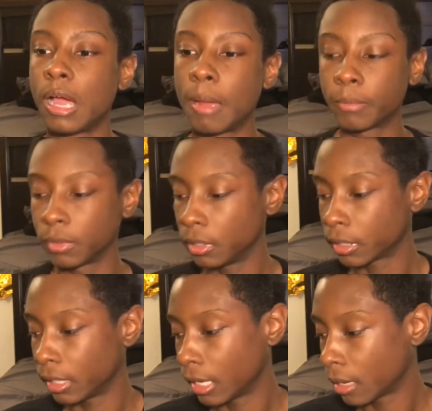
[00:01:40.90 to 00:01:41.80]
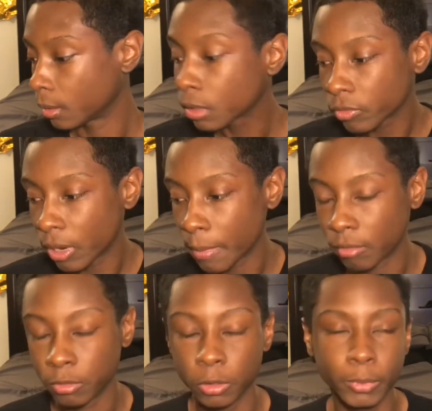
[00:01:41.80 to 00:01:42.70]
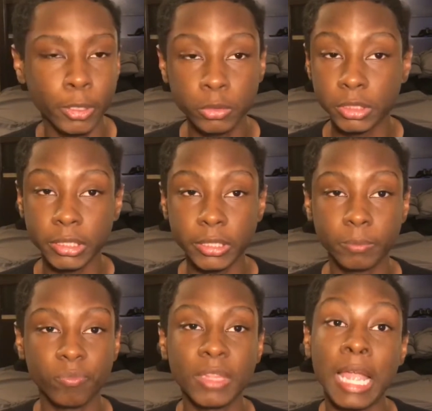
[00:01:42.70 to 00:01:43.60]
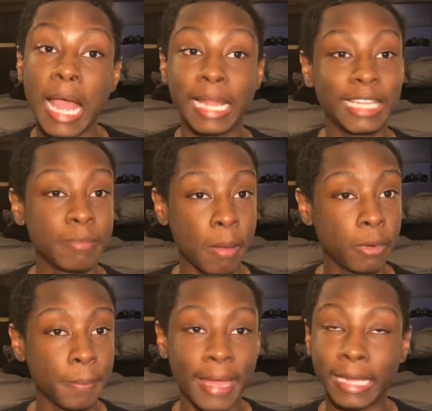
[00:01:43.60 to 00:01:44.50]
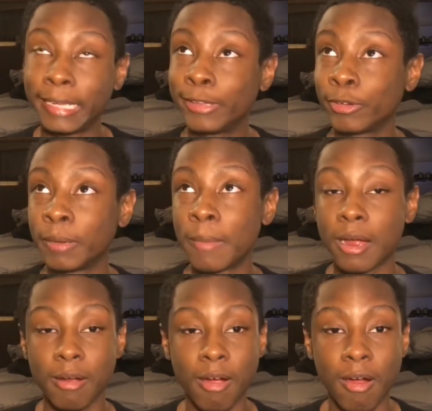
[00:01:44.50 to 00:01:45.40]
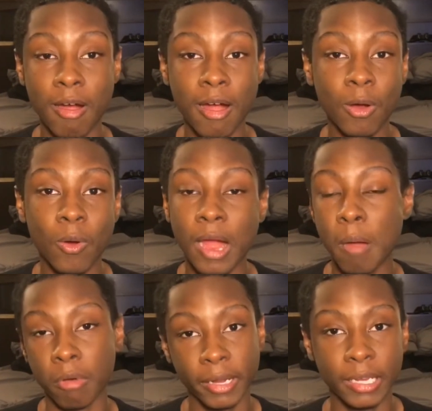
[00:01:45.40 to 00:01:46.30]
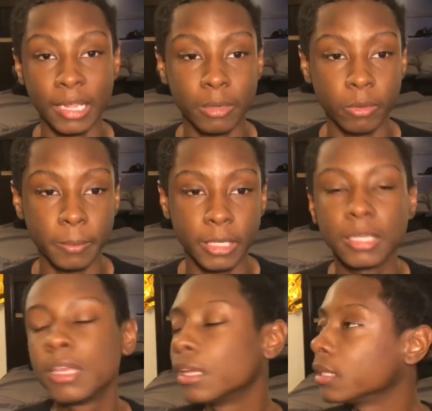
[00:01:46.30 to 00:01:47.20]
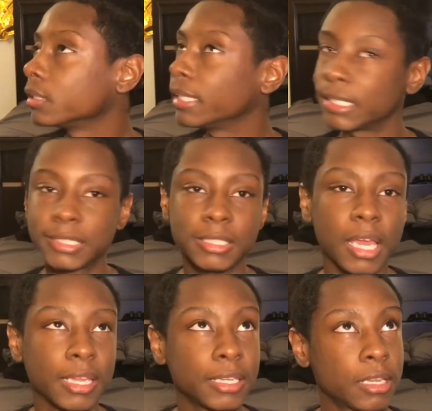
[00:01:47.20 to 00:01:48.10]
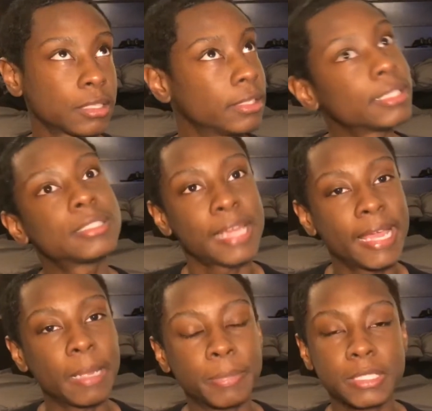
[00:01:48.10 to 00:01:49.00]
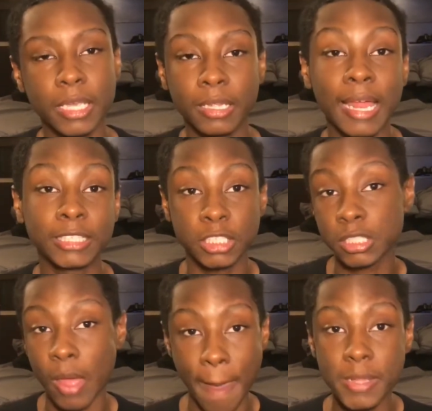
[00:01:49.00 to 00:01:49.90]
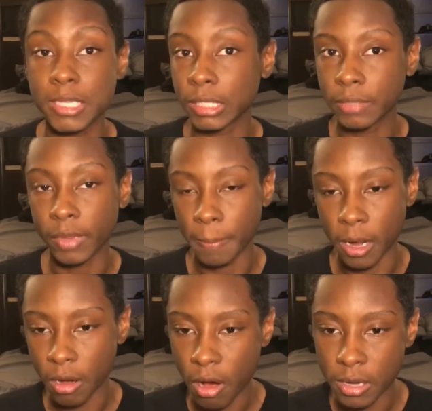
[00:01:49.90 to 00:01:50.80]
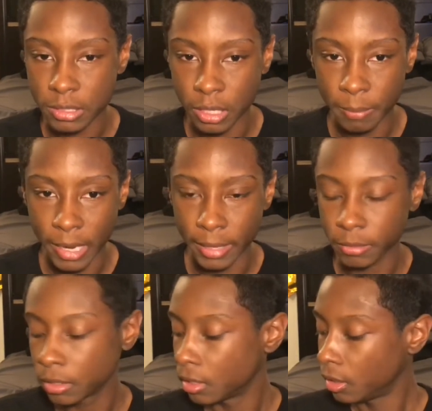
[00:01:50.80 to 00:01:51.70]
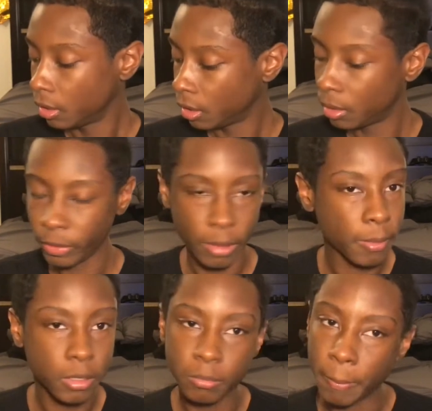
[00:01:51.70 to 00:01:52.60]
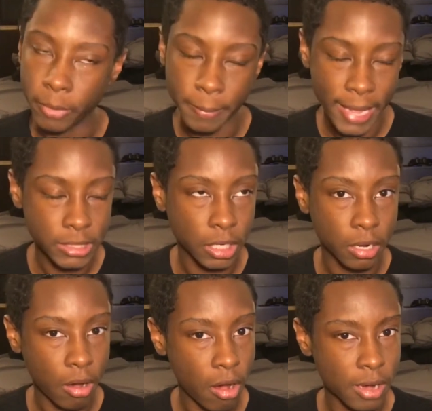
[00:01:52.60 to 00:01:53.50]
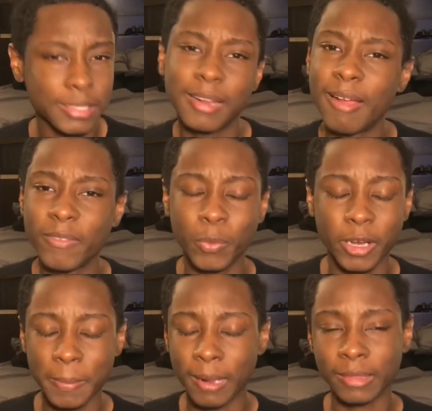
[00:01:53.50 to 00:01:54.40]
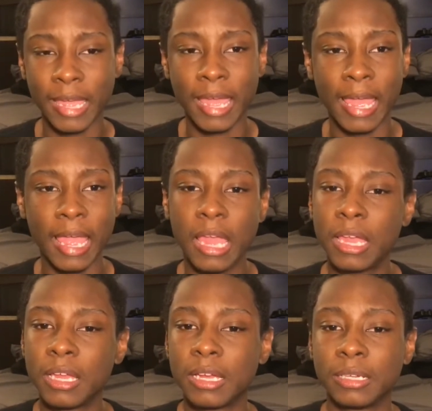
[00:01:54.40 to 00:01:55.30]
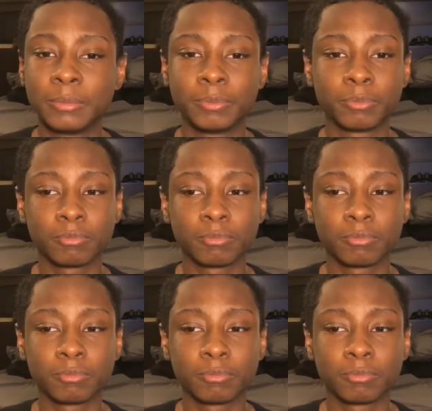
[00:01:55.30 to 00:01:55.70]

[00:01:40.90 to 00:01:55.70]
I'm looking around my room. Usually I leave my book bag either in my car or I bring it in with me. This night in particular, I just so happened to leave it in my car. So I'm like, oh yeah, my book bag's in the car, so I don't have to worry about that. I'm